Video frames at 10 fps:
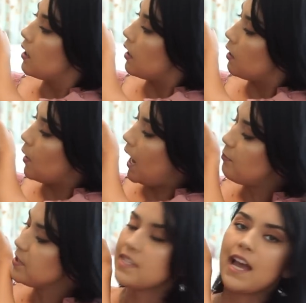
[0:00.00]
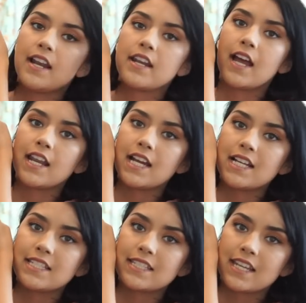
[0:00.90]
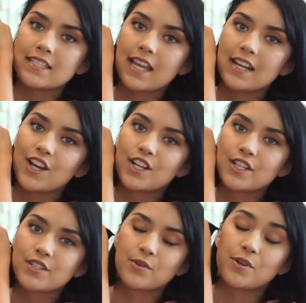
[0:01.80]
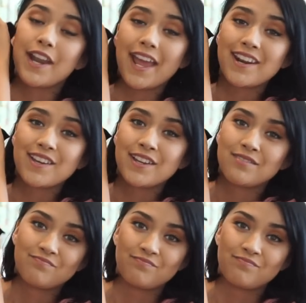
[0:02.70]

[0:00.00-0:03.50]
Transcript: uh, what happens at Nana's stays at Nana's or Nana.